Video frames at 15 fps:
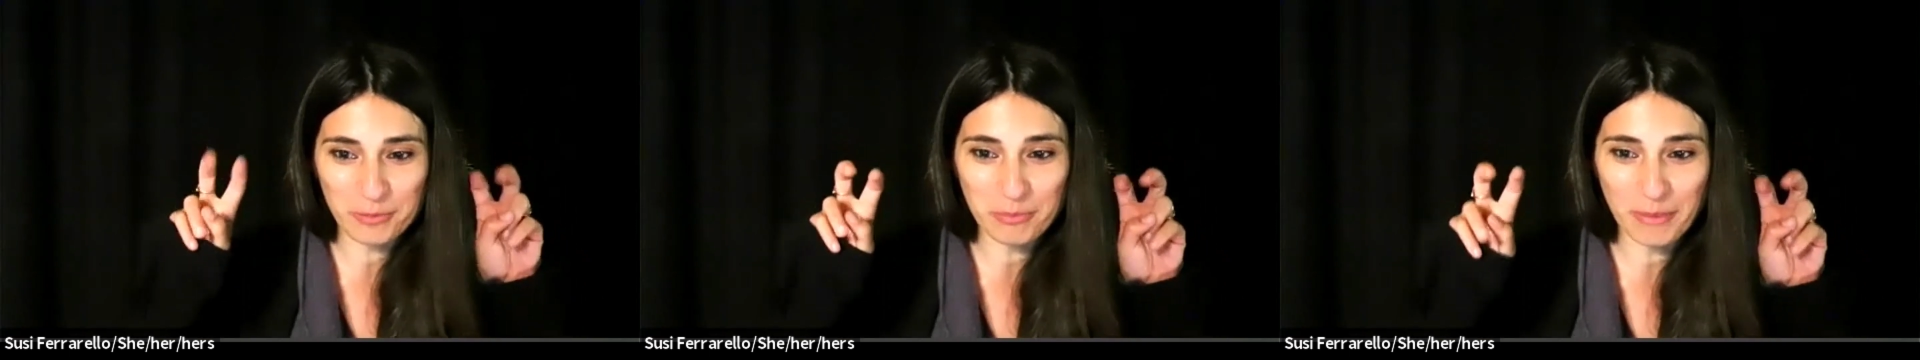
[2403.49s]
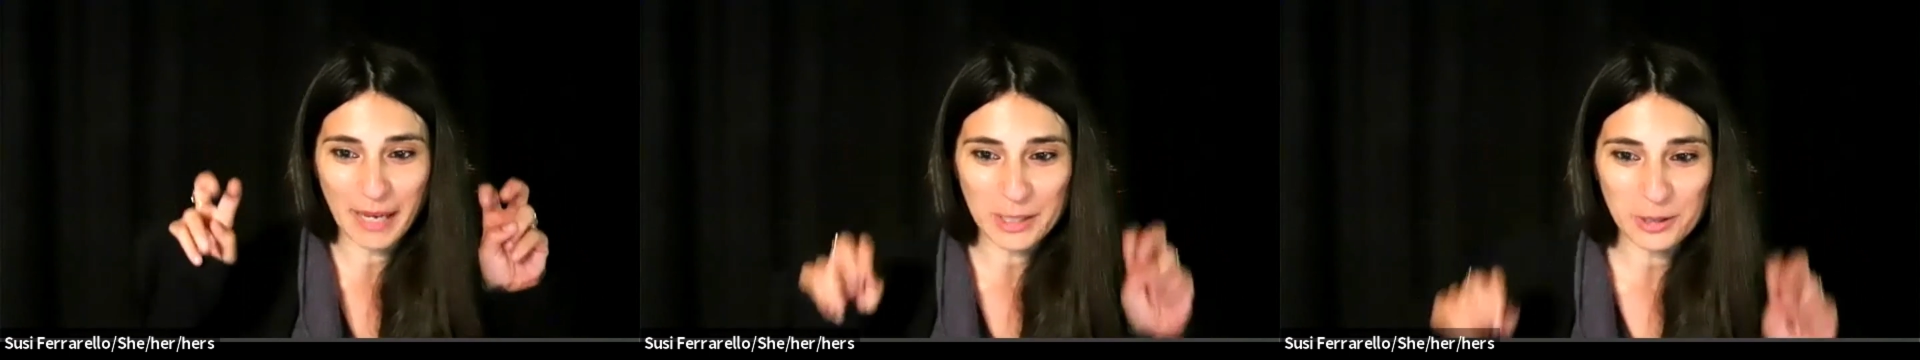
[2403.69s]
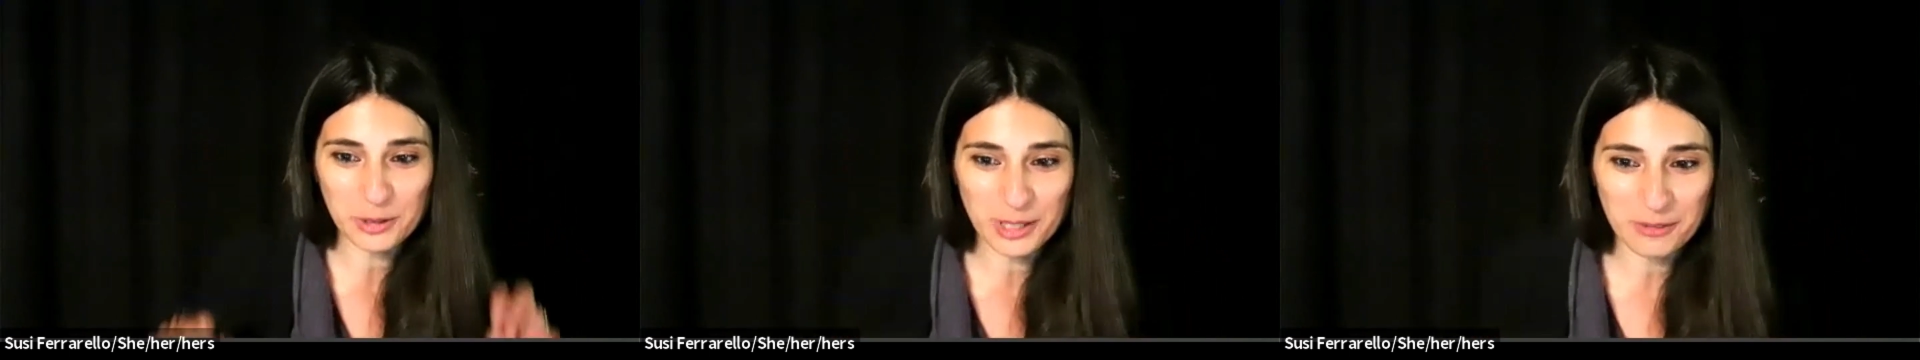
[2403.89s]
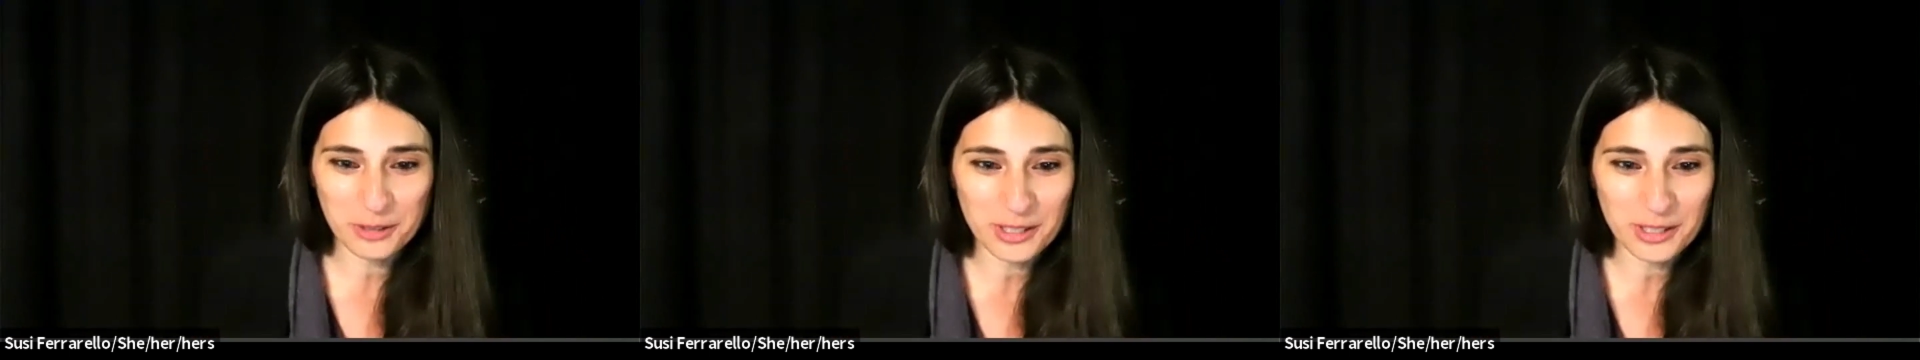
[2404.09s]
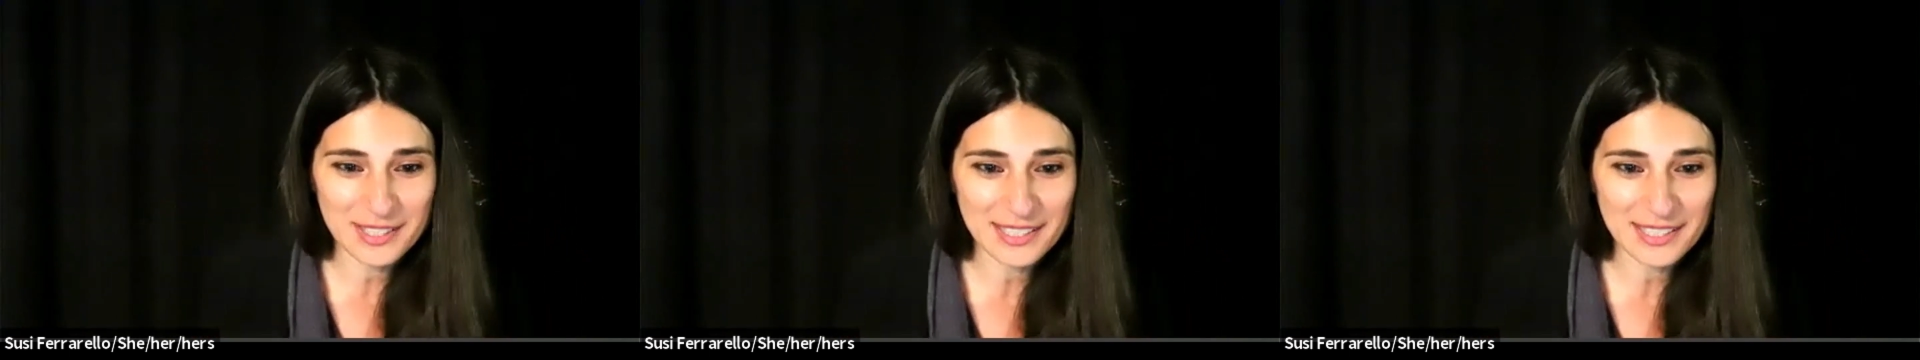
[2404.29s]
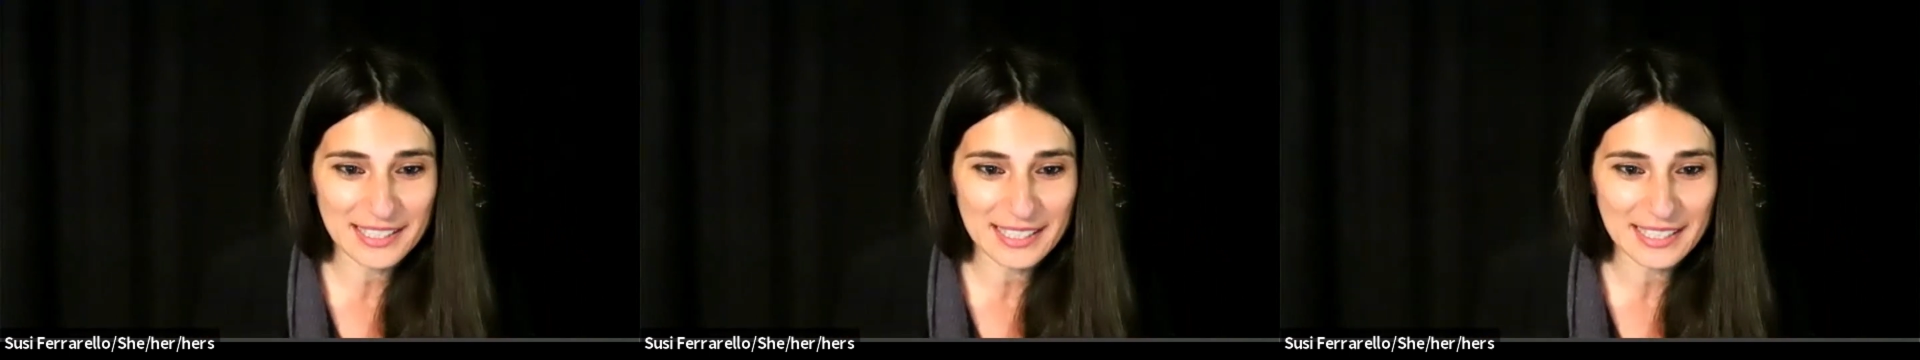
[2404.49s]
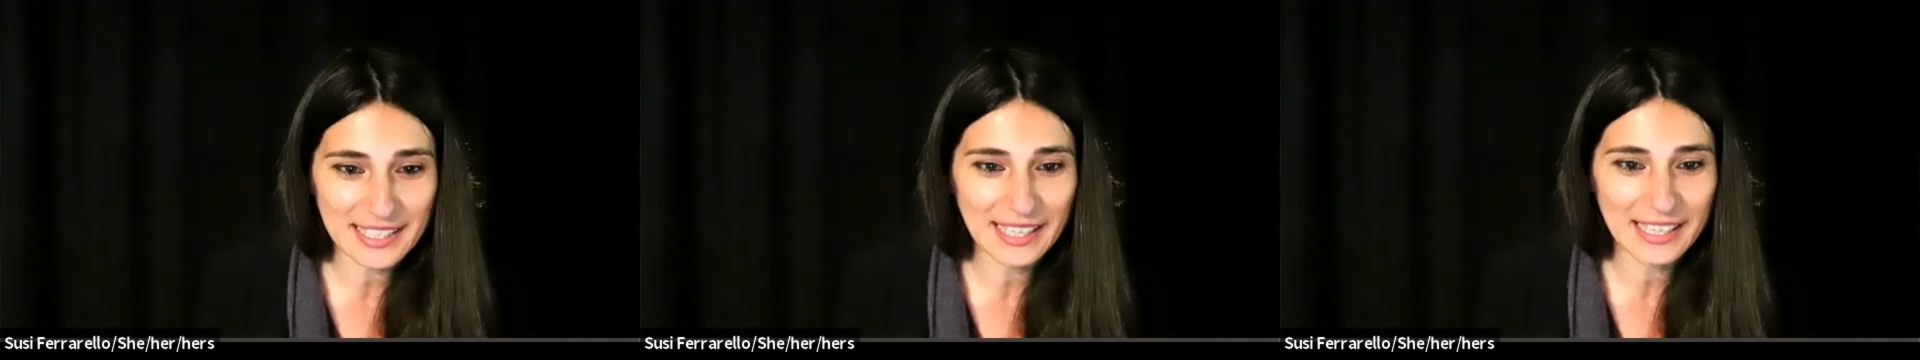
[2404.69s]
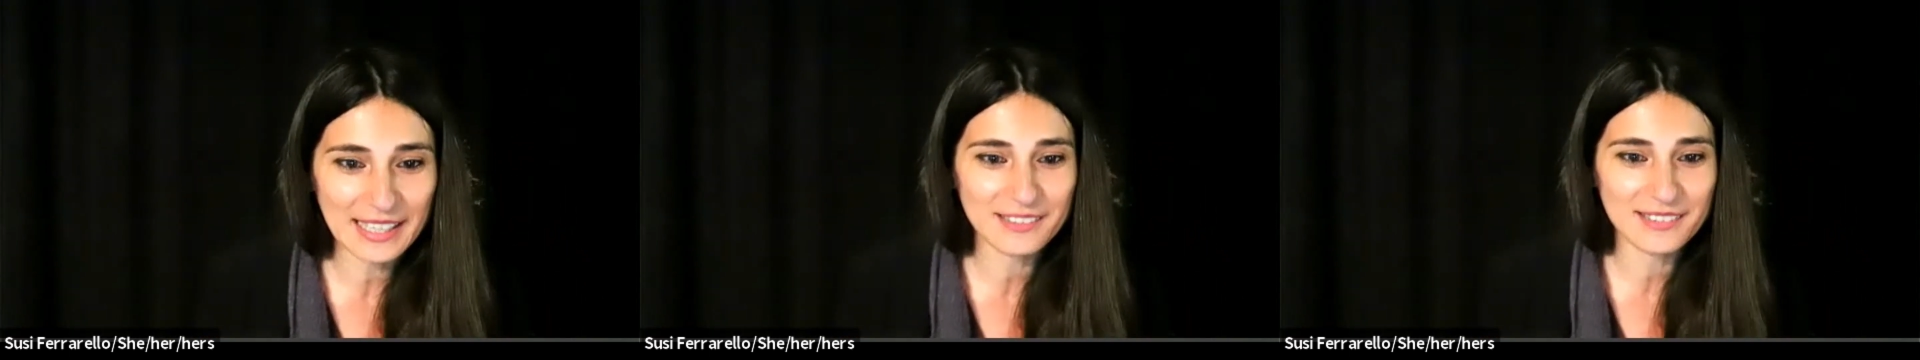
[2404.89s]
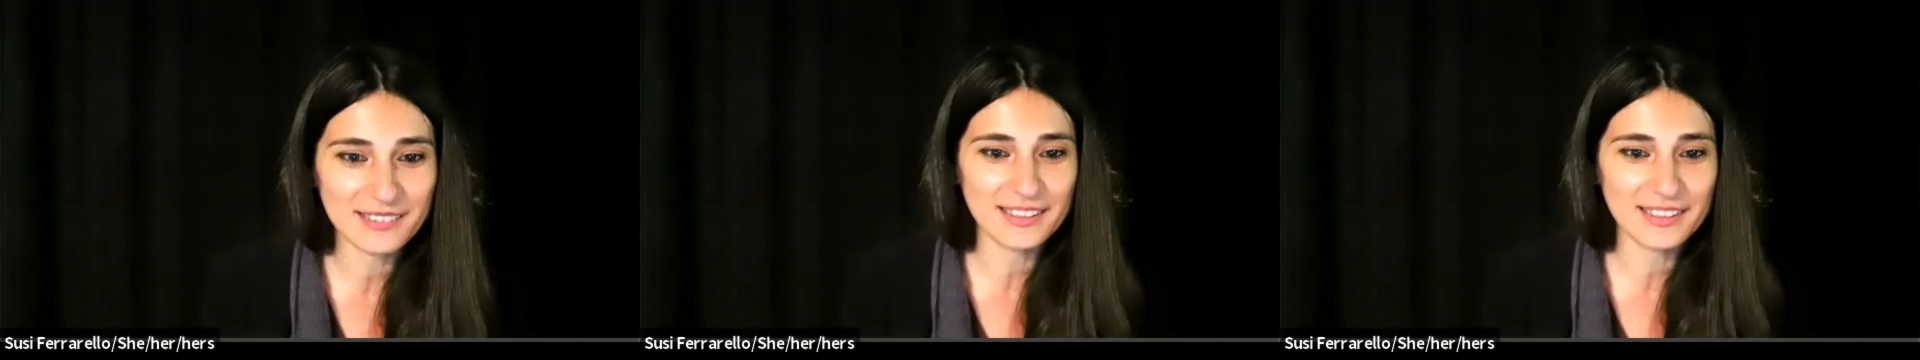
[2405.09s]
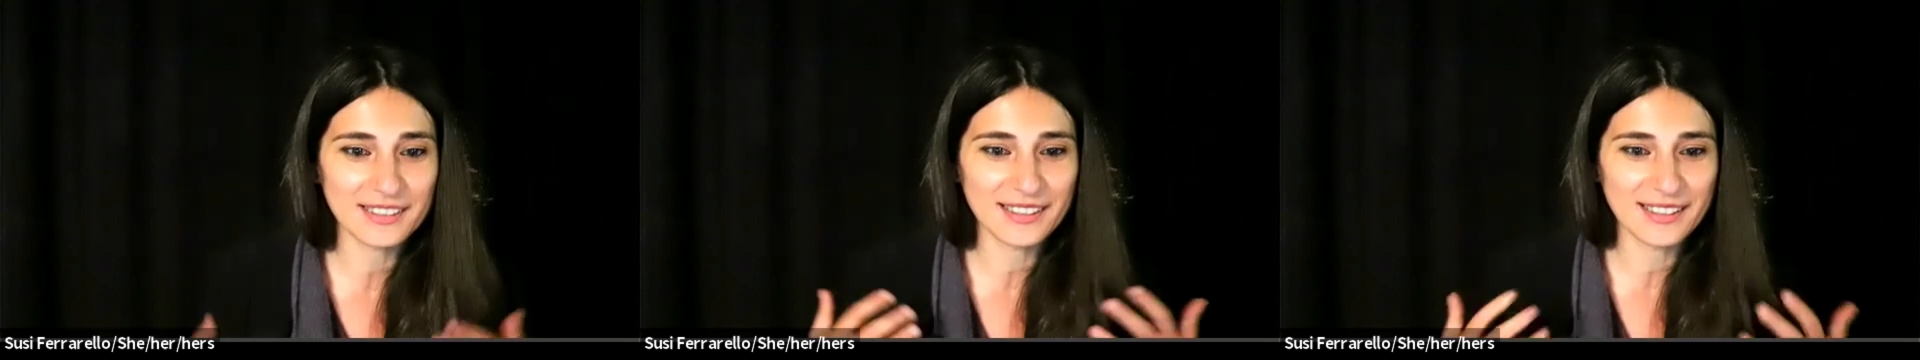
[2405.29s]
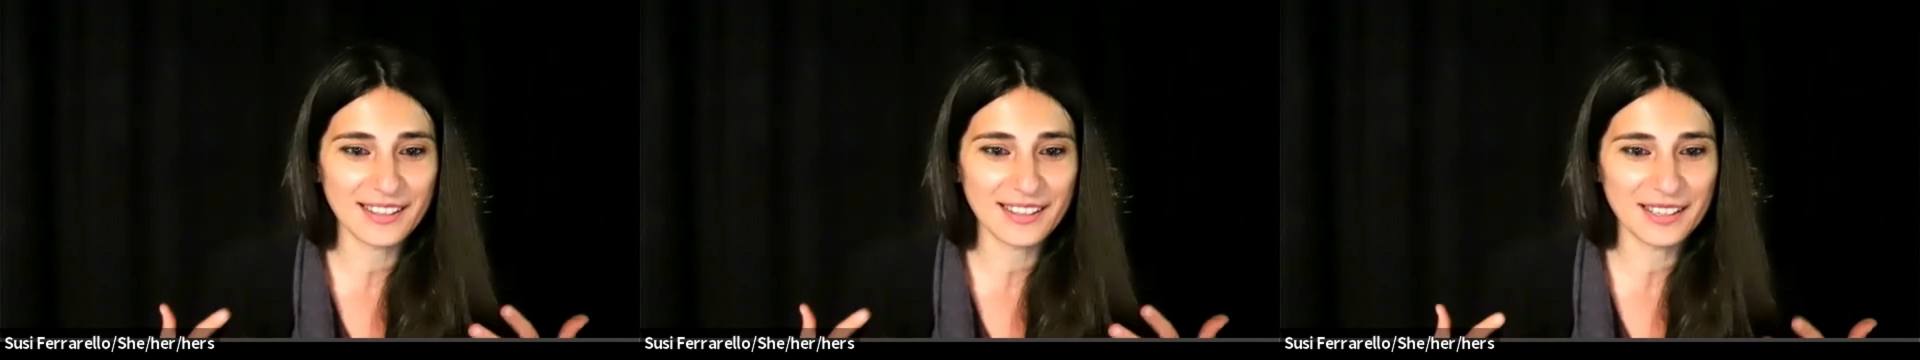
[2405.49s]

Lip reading: biodiversity there?